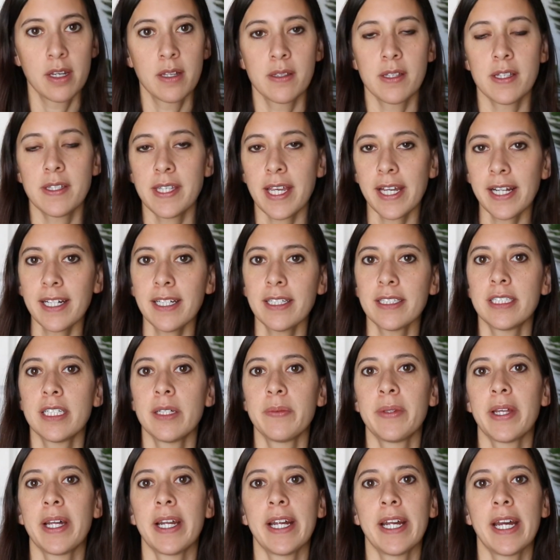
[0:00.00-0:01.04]
The second
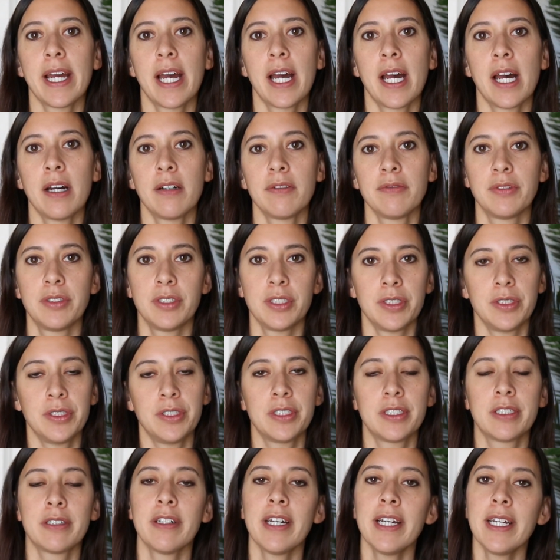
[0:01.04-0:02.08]
tip that I have to
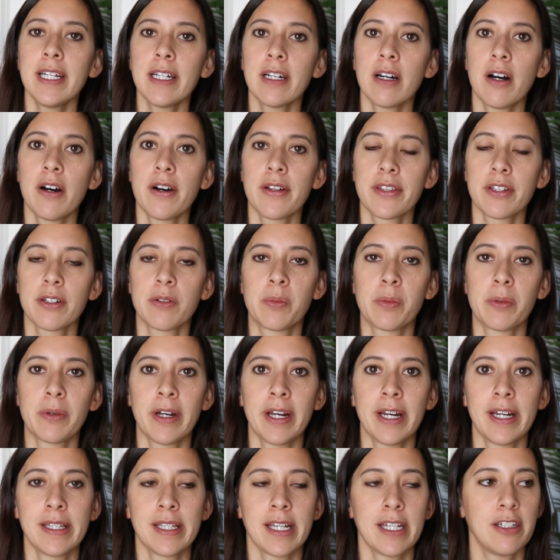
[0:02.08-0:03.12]
creating an author
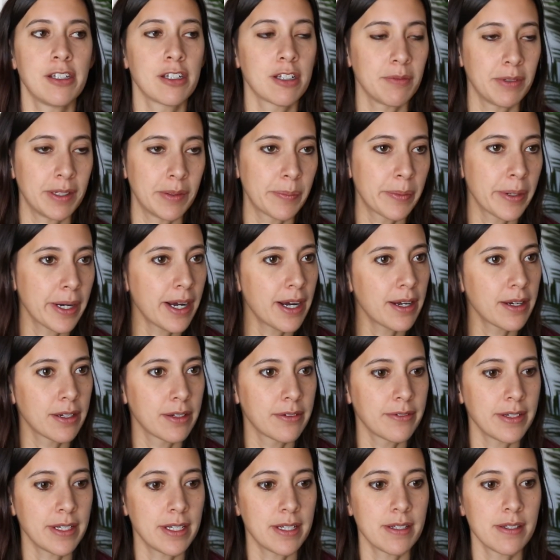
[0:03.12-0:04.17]
brand that you can be proud
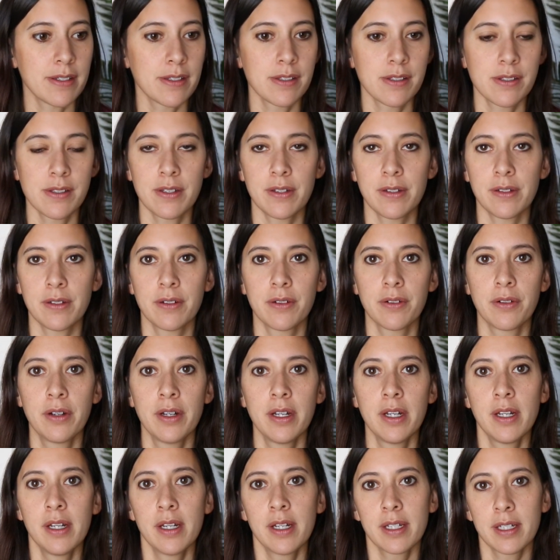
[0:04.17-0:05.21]
of is to
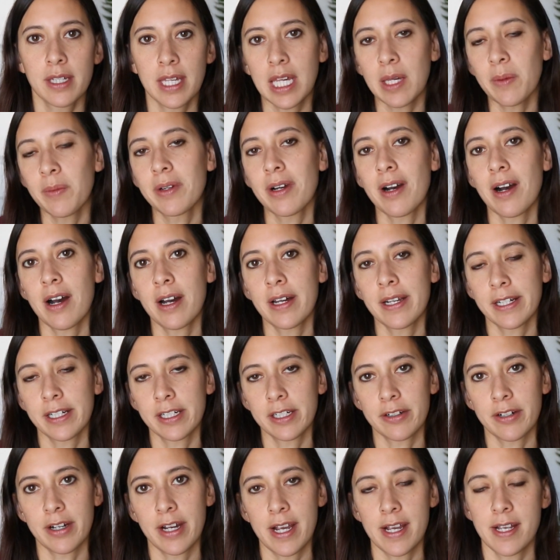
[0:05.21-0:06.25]
keep God and
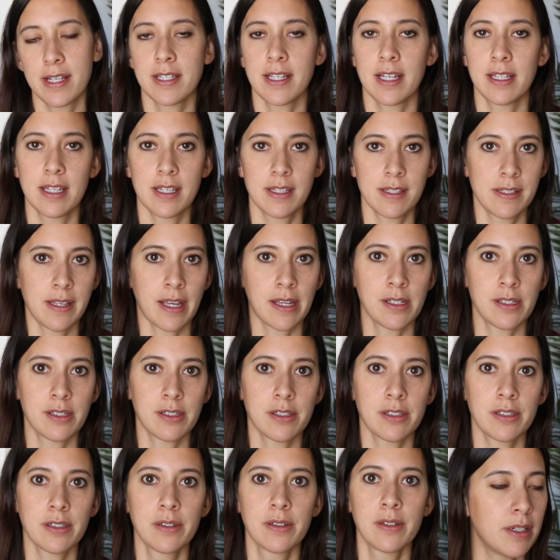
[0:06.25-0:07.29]
Christ at the
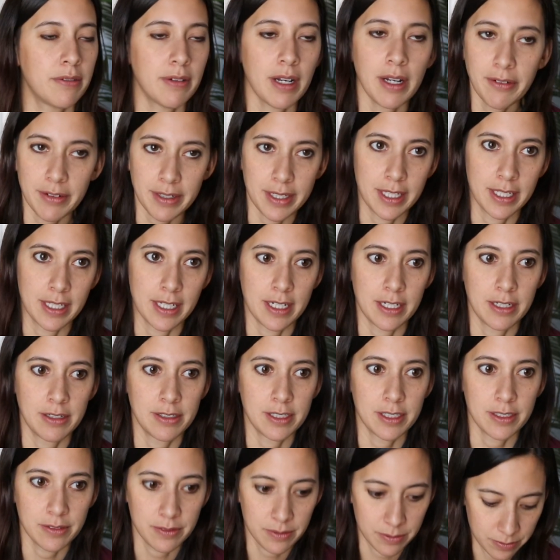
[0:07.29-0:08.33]
center of everything that you
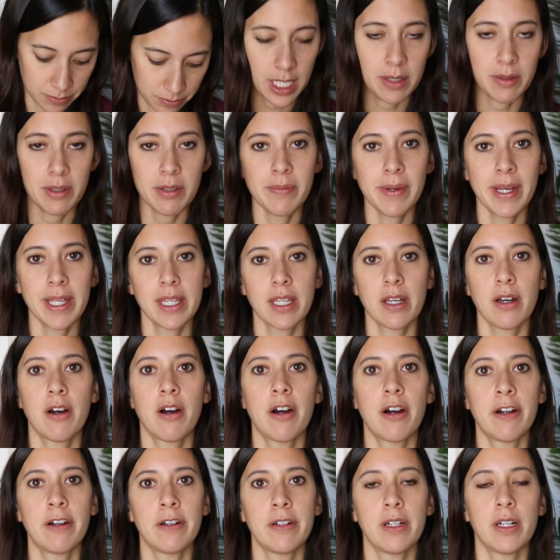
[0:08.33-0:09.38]
do. Keep them at the
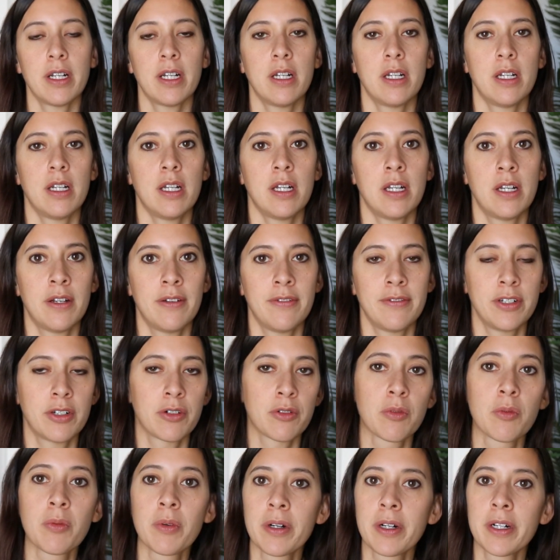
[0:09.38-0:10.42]
heart of your
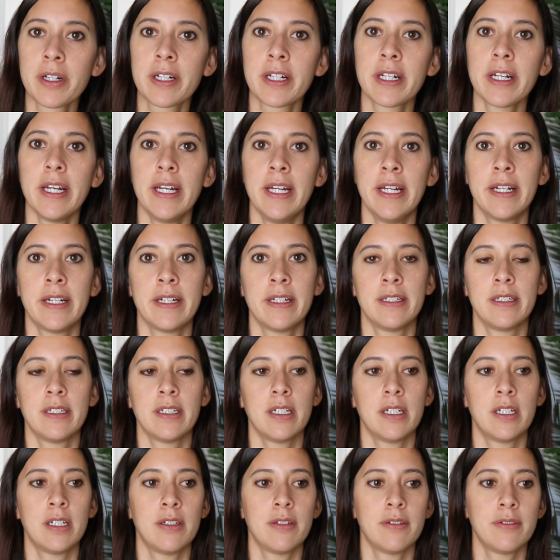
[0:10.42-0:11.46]
work and
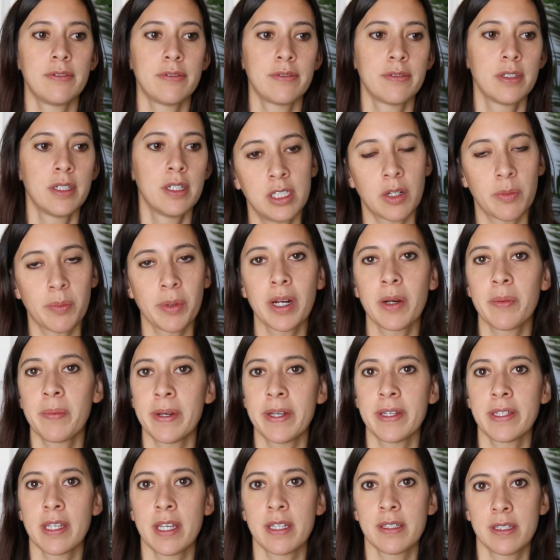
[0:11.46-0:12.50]
of your
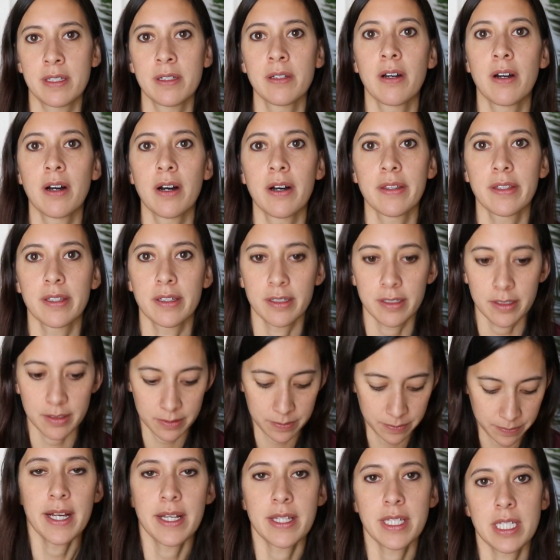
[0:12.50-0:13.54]
purpose as an author.
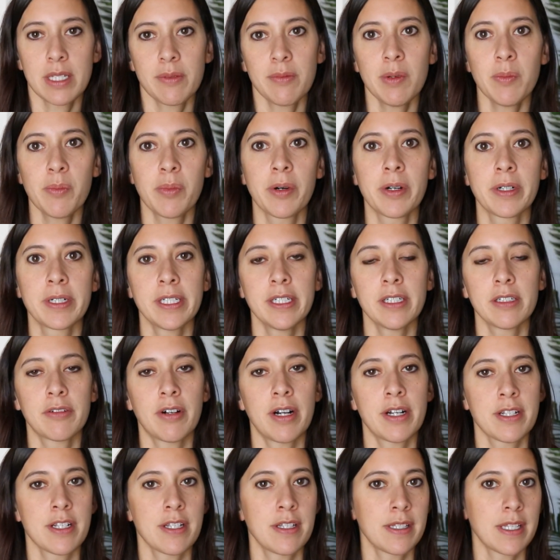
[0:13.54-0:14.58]
And some important
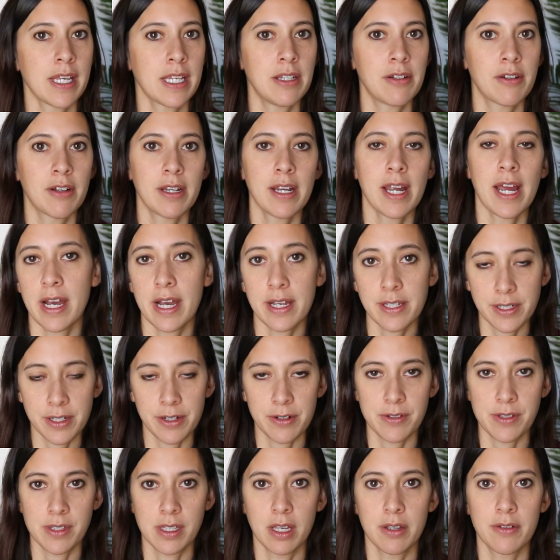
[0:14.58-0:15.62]
questions that you can ask
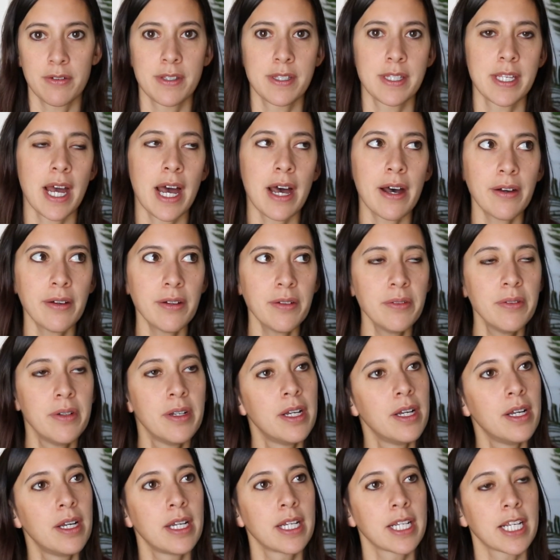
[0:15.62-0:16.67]
yourself is, how
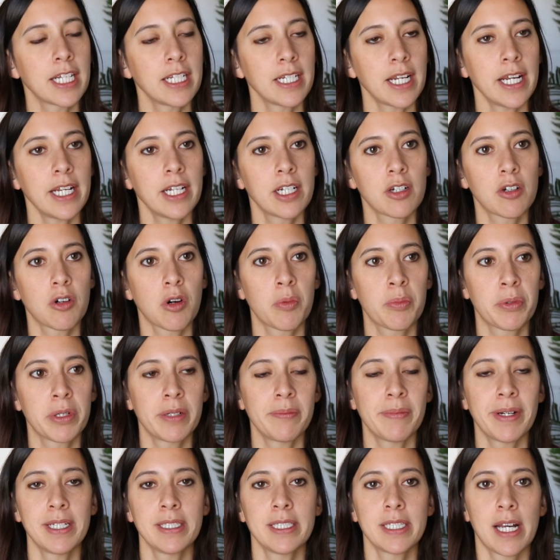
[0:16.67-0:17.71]
can I incorporate
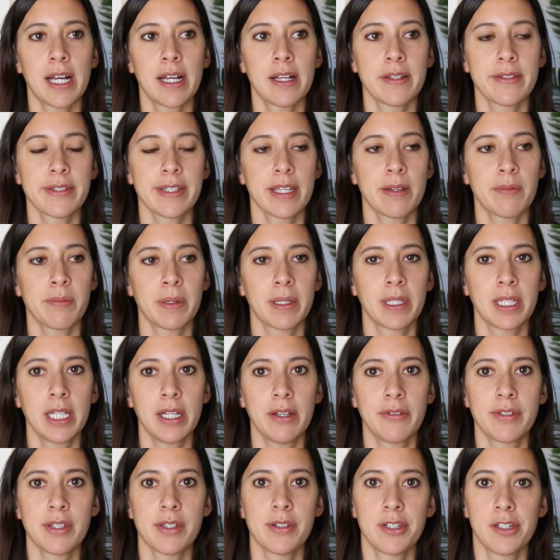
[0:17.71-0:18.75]
my talents and
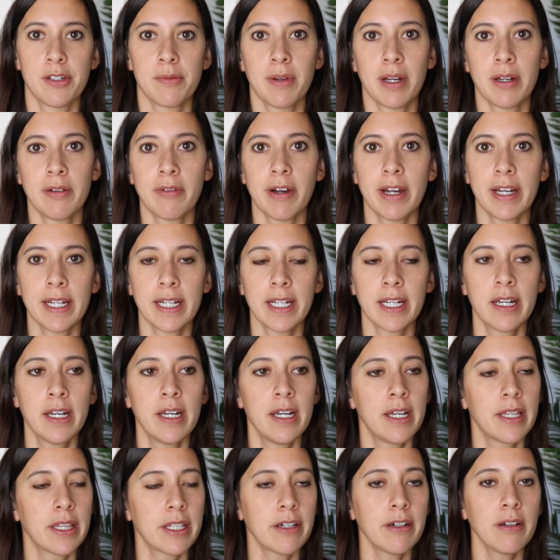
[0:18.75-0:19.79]
beliefs into my writing?
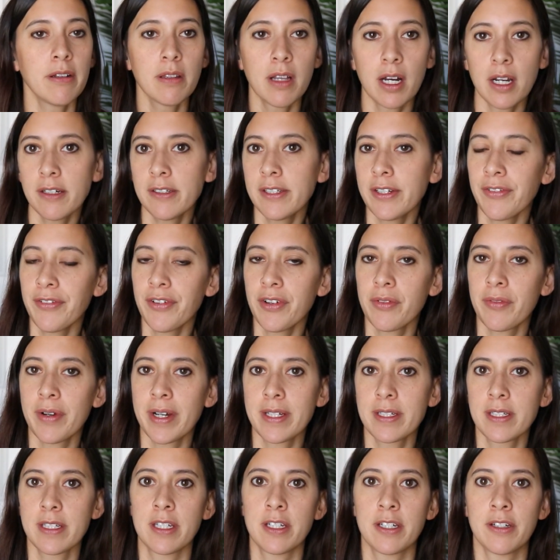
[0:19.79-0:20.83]
There are a lot of different
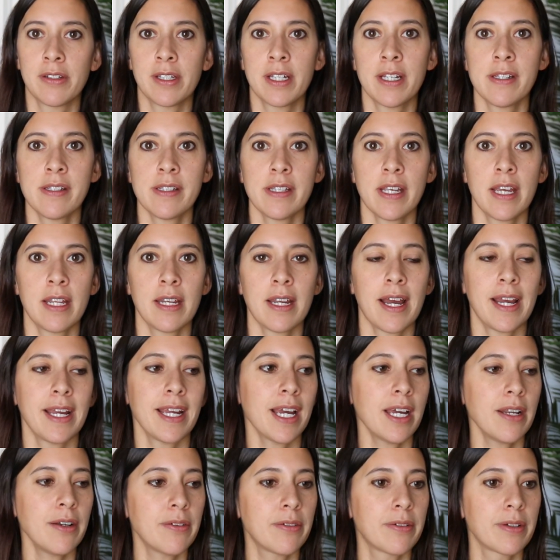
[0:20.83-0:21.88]
ways to do this, and I
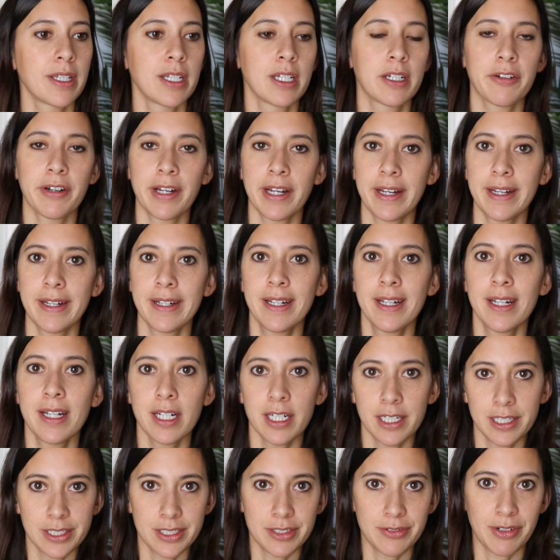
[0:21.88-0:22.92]
had a really great
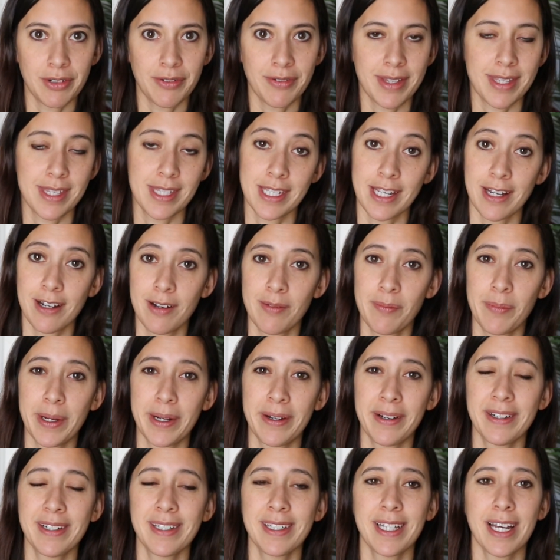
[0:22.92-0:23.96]
interview with Sarah
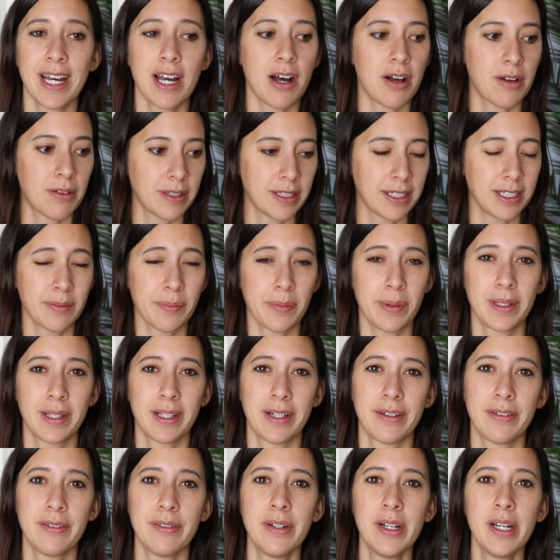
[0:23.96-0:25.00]
Barron that I'll link
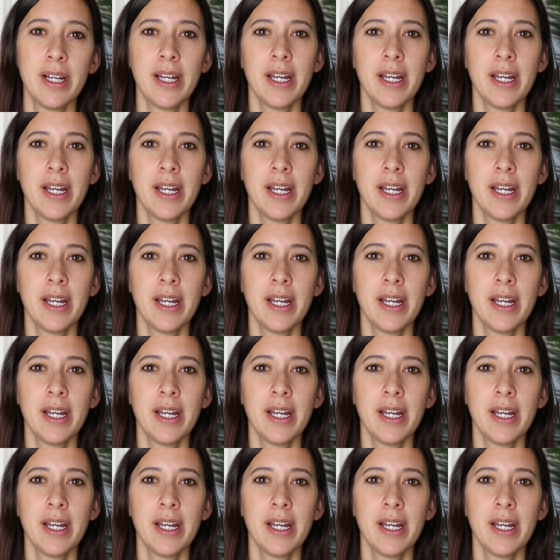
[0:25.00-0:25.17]
below,